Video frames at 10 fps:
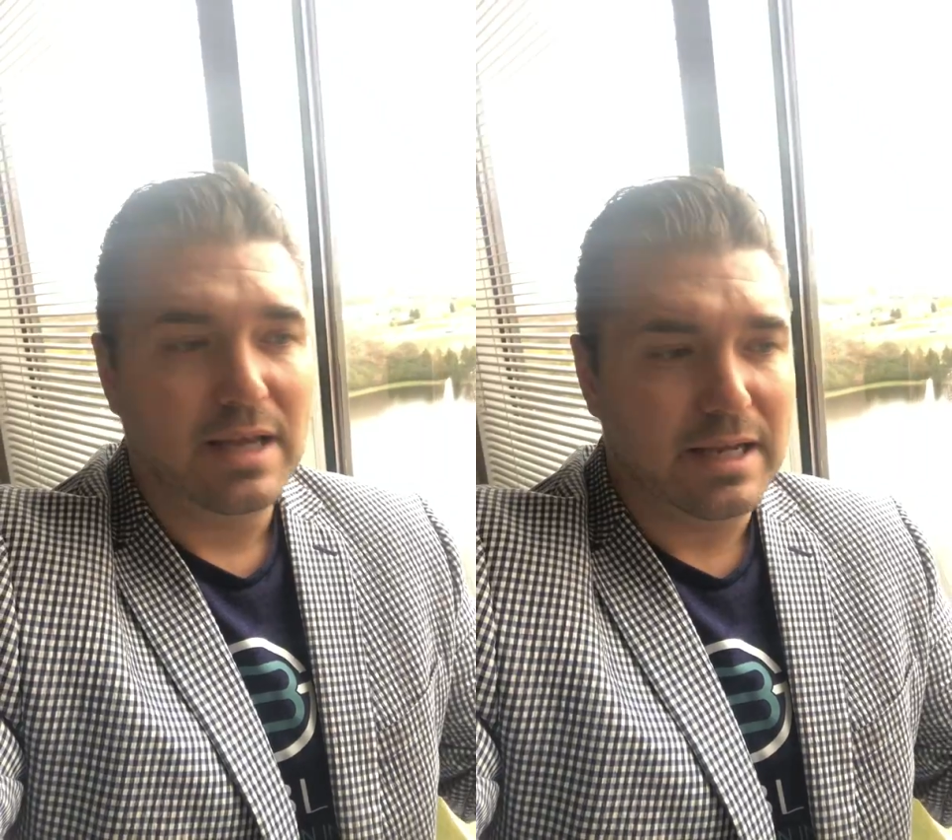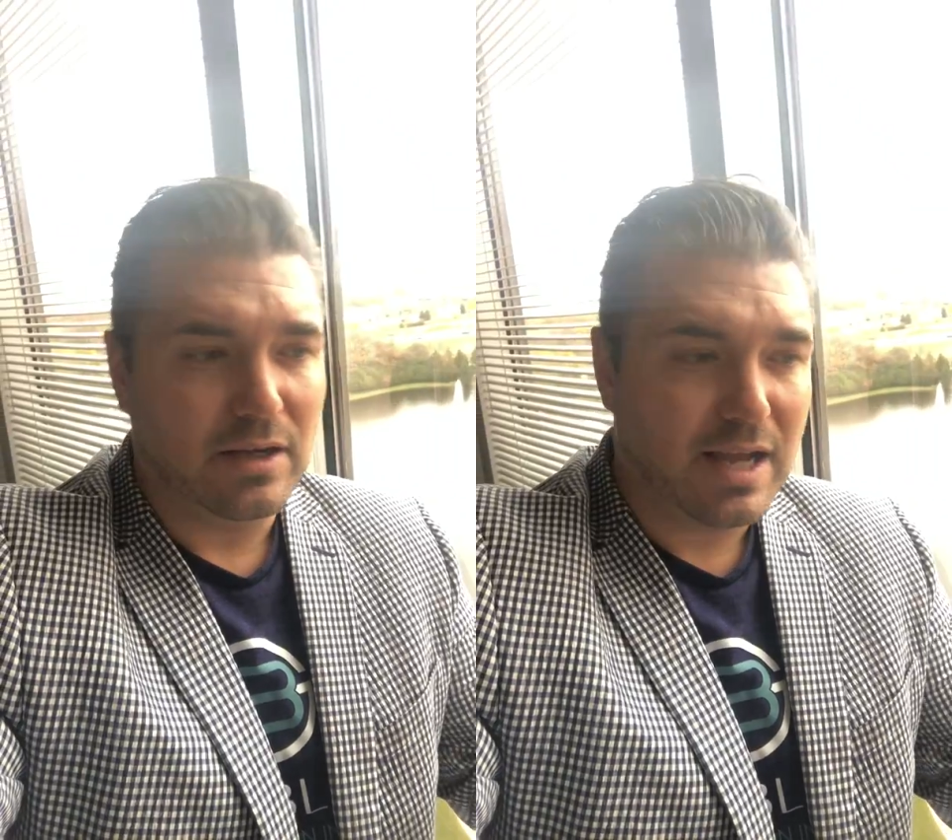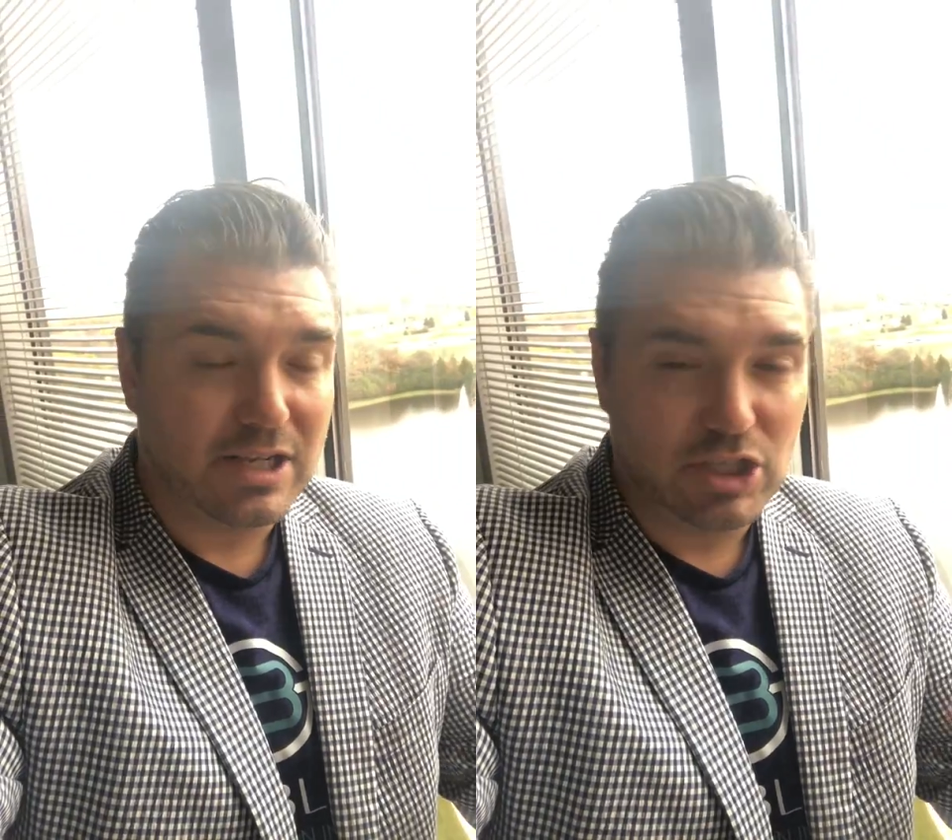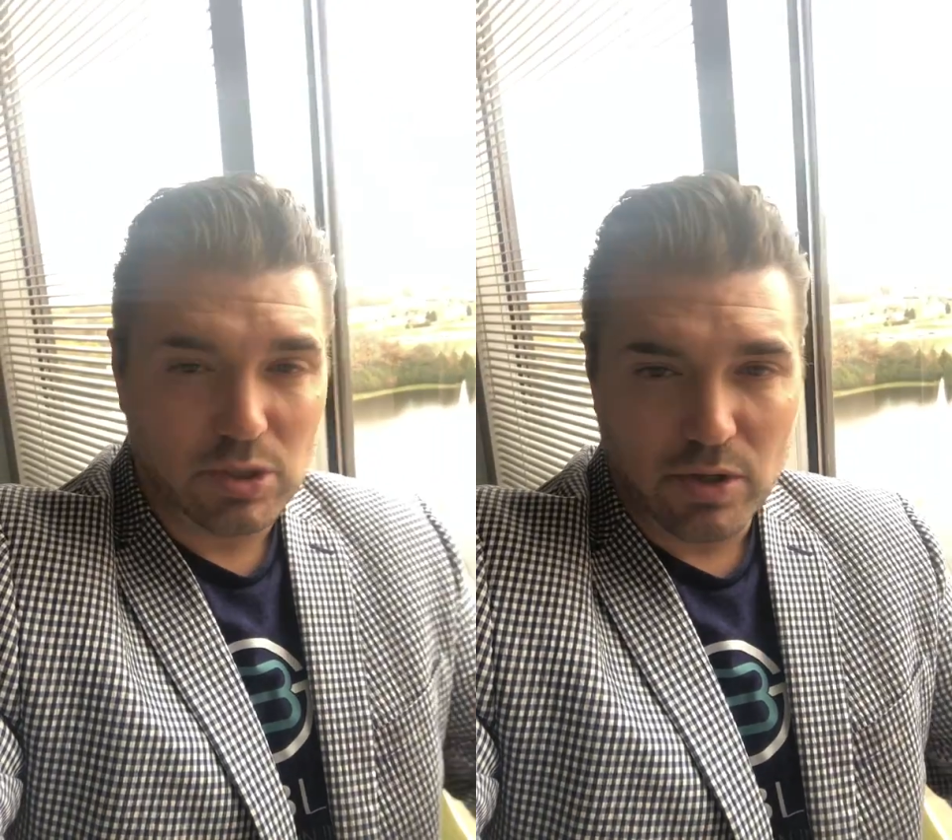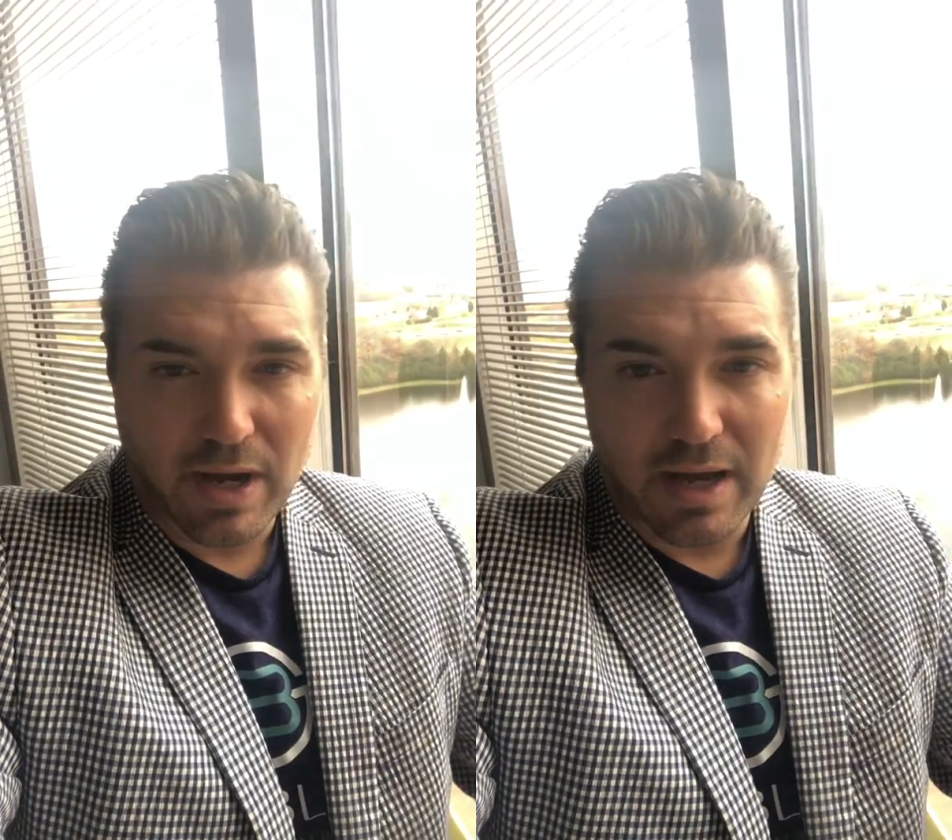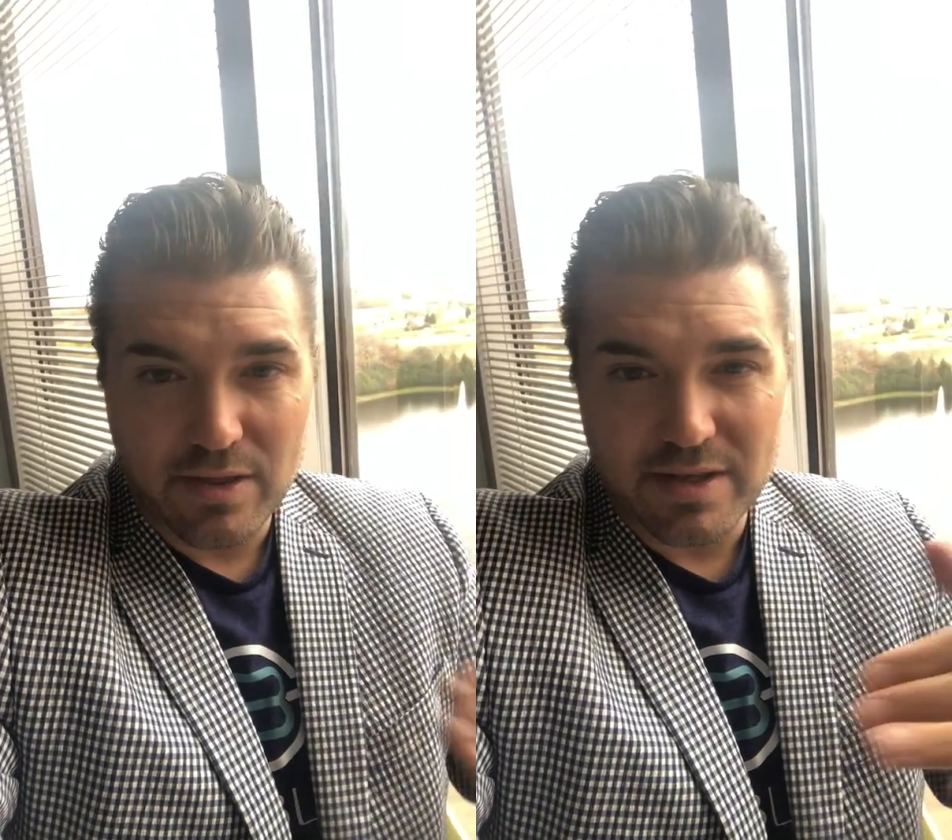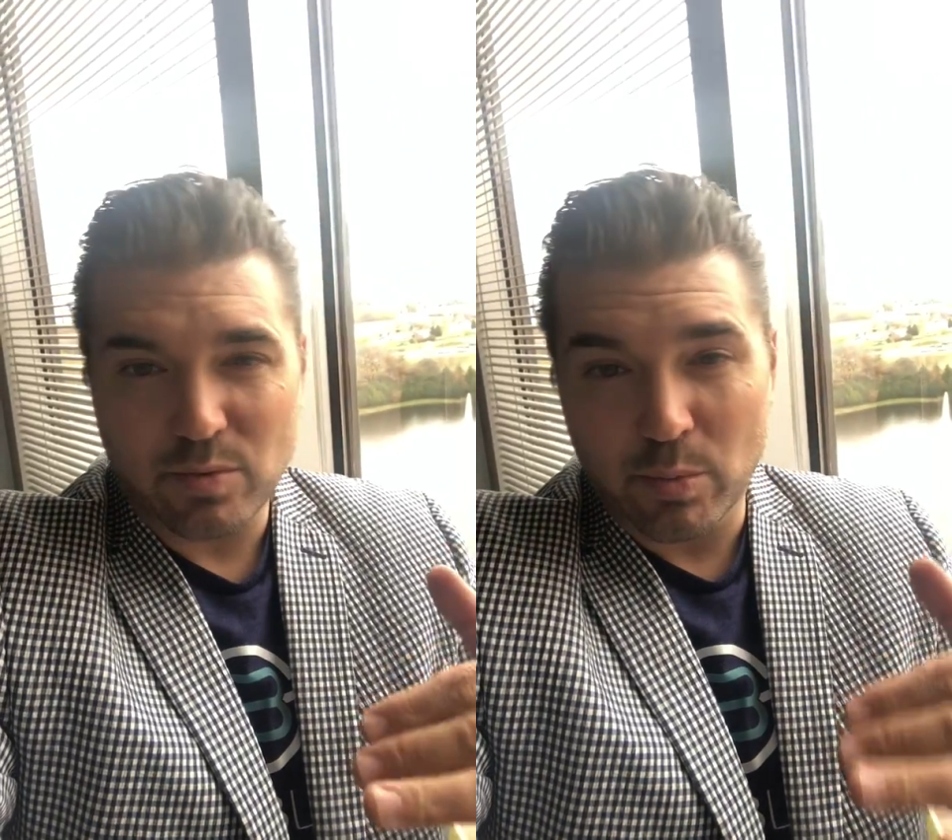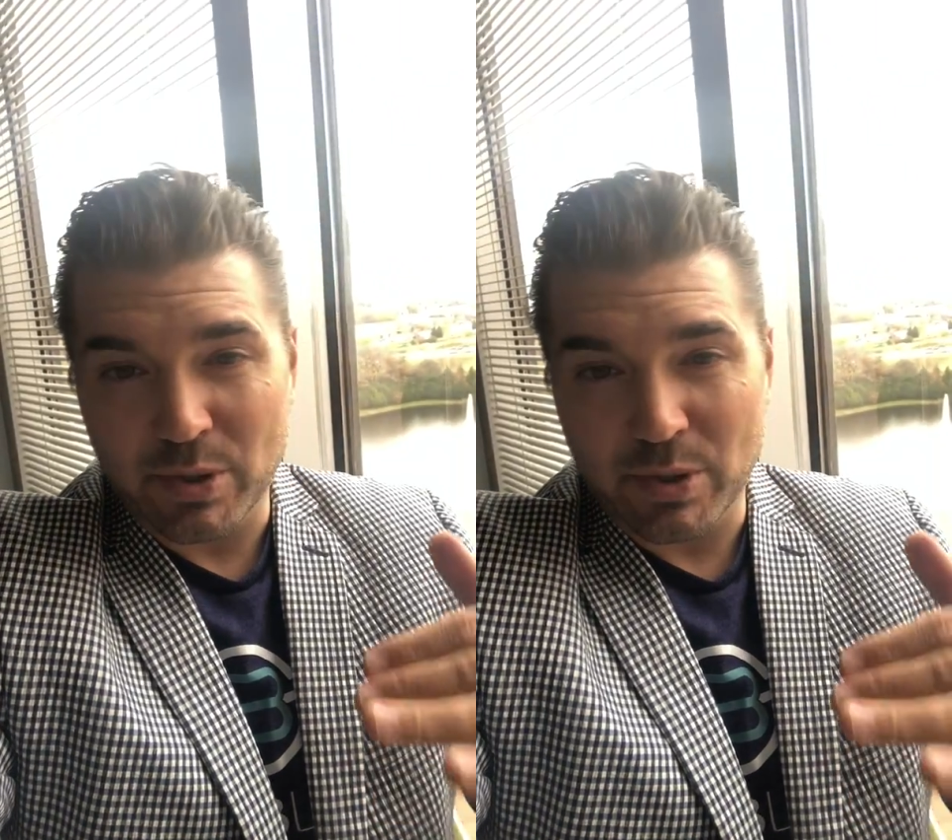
and I'll kind of show you how this will